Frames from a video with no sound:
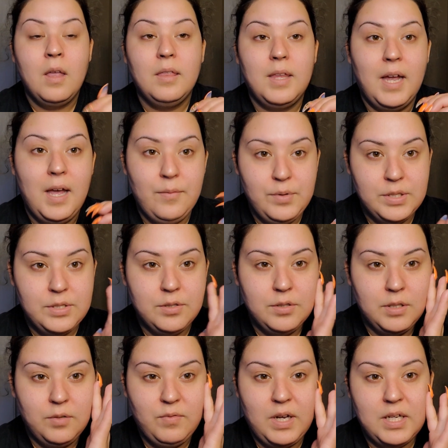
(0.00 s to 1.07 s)
They have this new
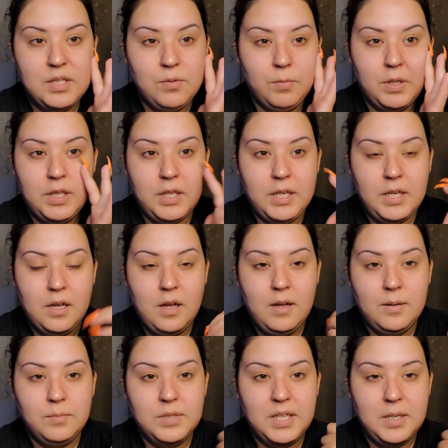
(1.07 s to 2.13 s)
device where they
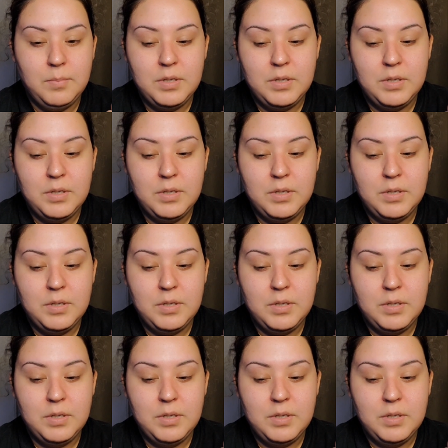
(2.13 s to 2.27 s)
take a